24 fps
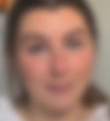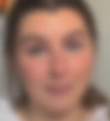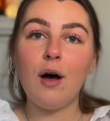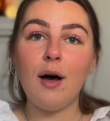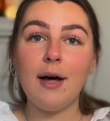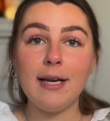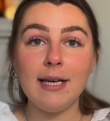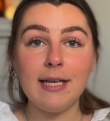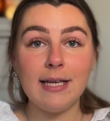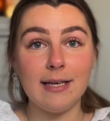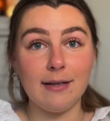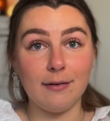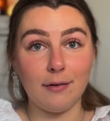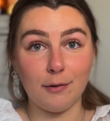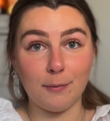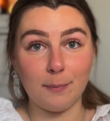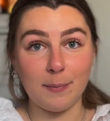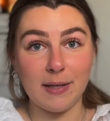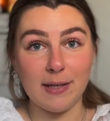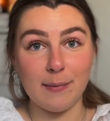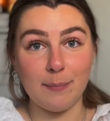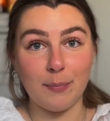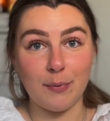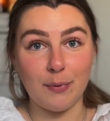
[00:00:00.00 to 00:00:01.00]
Unhealed
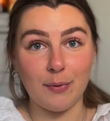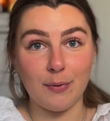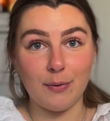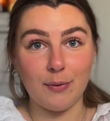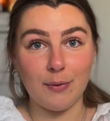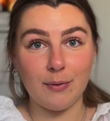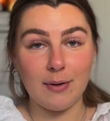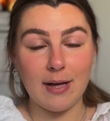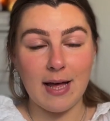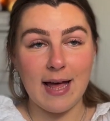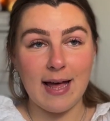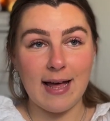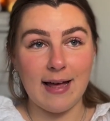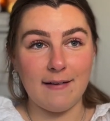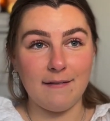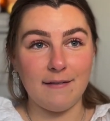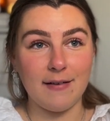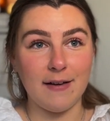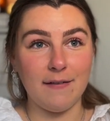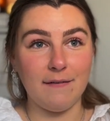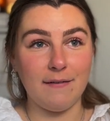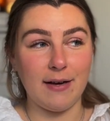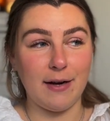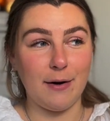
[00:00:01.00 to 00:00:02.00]
people have
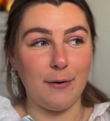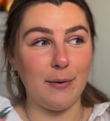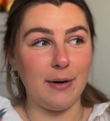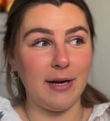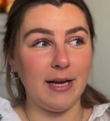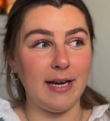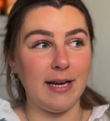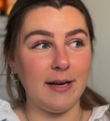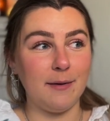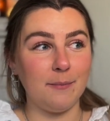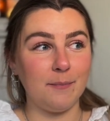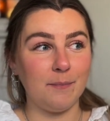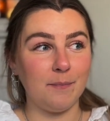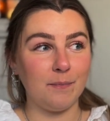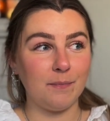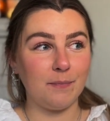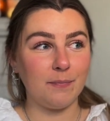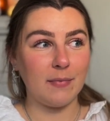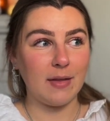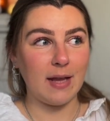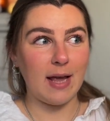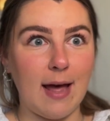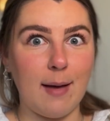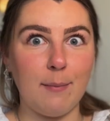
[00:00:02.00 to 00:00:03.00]
a very,
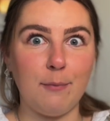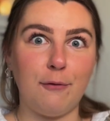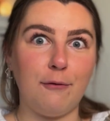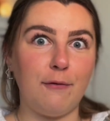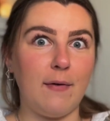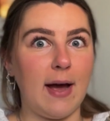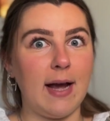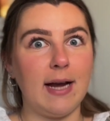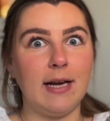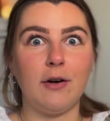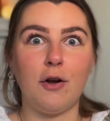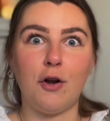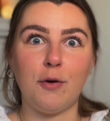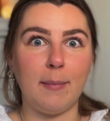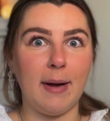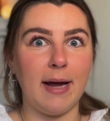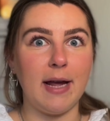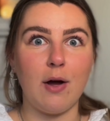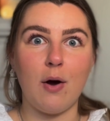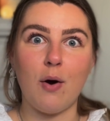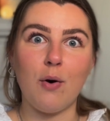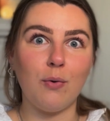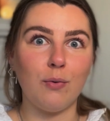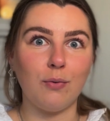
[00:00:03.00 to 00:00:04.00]
I'm fine on
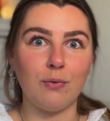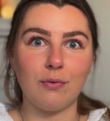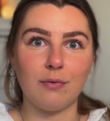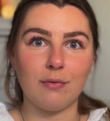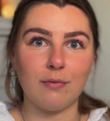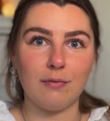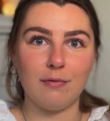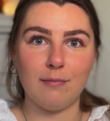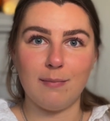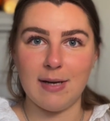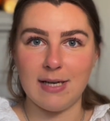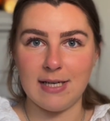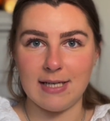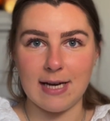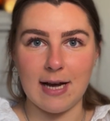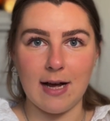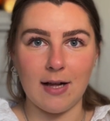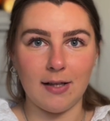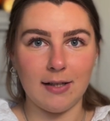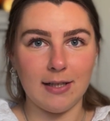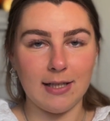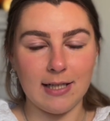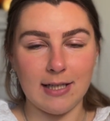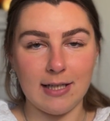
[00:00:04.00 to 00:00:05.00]
my own
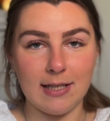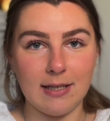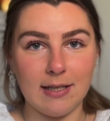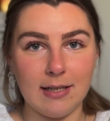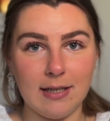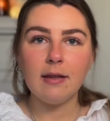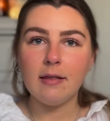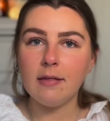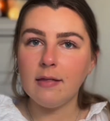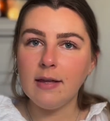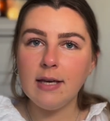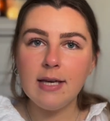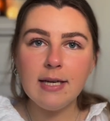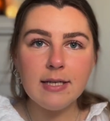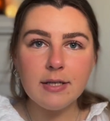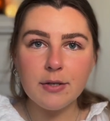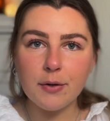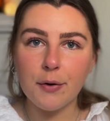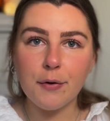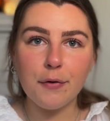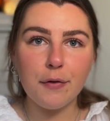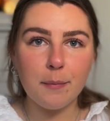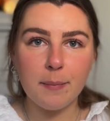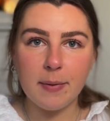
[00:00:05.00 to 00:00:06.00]
mentality. These
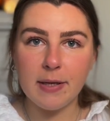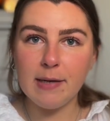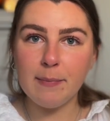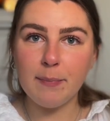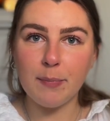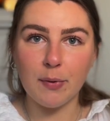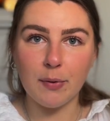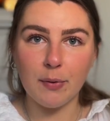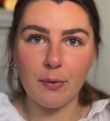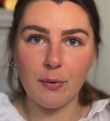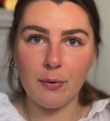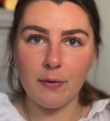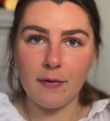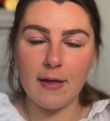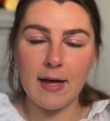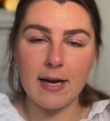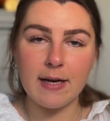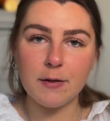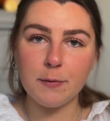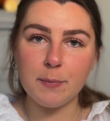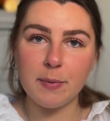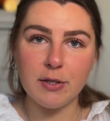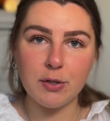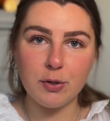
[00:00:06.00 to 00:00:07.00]
are the people that
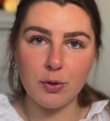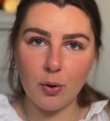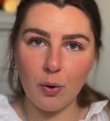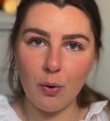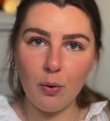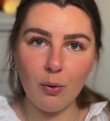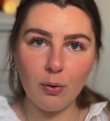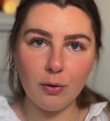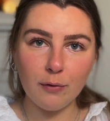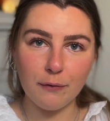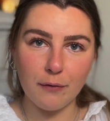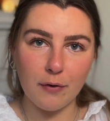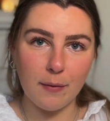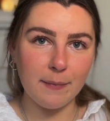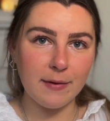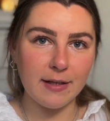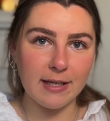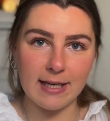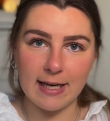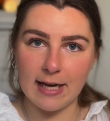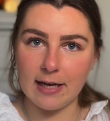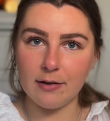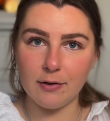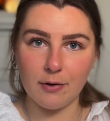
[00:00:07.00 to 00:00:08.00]
has been told from the
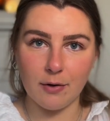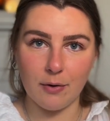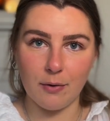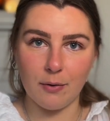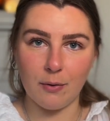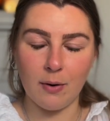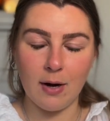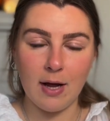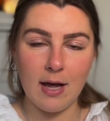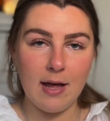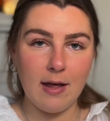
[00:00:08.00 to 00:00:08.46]
get-go